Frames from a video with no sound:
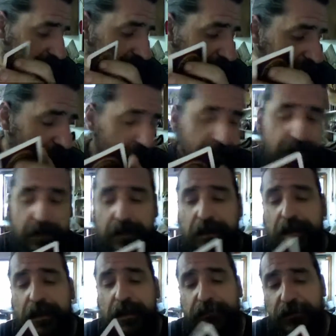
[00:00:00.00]
Now,
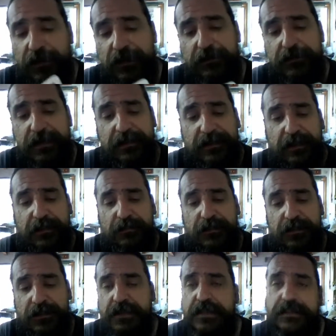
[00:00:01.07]
the very interesting thing of the
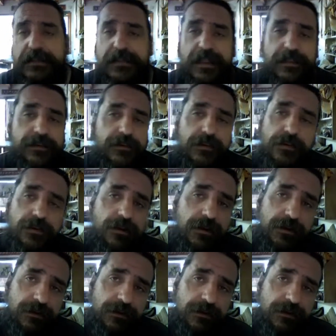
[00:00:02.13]
magician, he's neither good